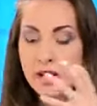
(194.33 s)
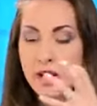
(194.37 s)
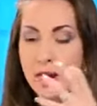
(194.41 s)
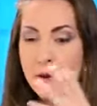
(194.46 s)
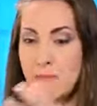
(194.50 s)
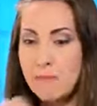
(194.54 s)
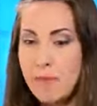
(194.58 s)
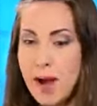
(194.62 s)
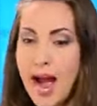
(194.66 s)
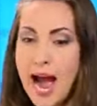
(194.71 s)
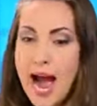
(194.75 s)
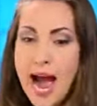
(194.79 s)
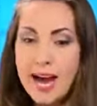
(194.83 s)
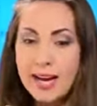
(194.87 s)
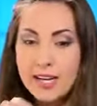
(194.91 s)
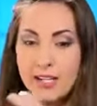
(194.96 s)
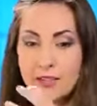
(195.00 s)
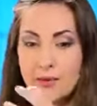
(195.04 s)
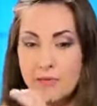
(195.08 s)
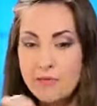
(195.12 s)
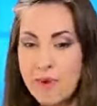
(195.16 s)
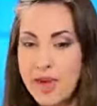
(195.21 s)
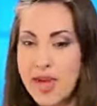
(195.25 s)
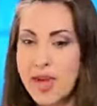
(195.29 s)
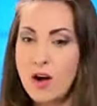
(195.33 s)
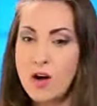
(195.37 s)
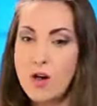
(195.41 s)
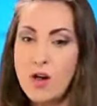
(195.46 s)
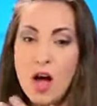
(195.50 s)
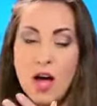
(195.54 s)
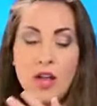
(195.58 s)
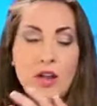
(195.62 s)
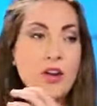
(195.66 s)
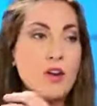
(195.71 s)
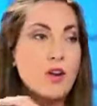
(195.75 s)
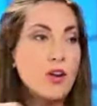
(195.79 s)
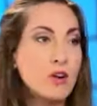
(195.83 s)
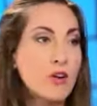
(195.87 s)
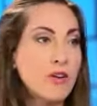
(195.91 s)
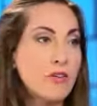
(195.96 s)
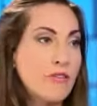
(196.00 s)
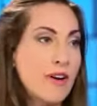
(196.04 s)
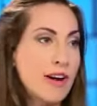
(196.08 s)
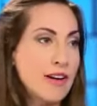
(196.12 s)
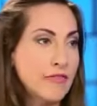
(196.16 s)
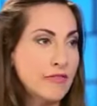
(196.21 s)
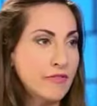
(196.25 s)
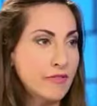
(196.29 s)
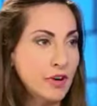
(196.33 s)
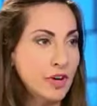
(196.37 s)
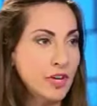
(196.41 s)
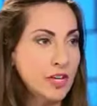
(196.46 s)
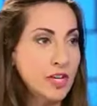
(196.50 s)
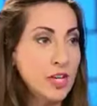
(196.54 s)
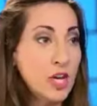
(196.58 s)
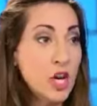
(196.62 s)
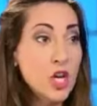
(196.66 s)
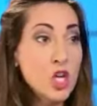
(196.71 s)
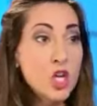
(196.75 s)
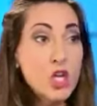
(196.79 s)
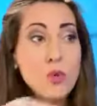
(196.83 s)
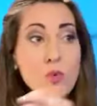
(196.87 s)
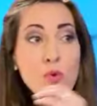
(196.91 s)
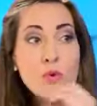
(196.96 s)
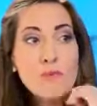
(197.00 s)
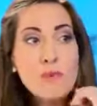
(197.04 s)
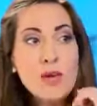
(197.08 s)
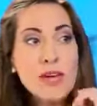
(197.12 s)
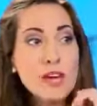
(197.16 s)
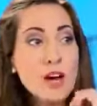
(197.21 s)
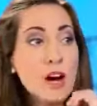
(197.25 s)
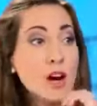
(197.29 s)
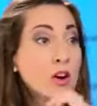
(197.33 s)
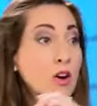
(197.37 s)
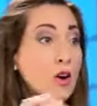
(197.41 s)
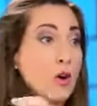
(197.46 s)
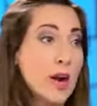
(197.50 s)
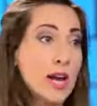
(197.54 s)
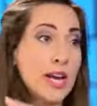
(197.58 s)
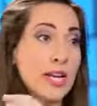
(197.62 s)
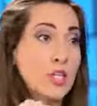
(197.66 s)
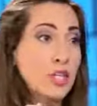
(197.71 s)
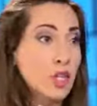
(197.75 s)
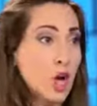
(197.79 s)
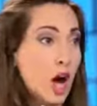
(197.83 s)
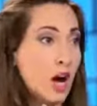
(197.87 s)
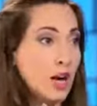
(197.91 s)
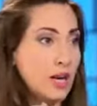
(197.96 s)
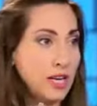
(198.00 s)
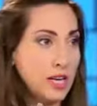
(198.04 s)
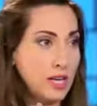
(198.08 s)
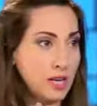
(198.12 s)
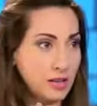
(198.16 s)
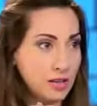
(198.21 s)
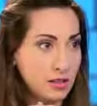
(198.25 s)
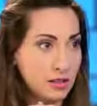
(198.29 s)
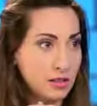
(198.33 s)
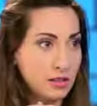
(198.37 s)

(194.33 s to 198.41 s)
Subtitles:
compact male under 5 foot. You would make a great jockey,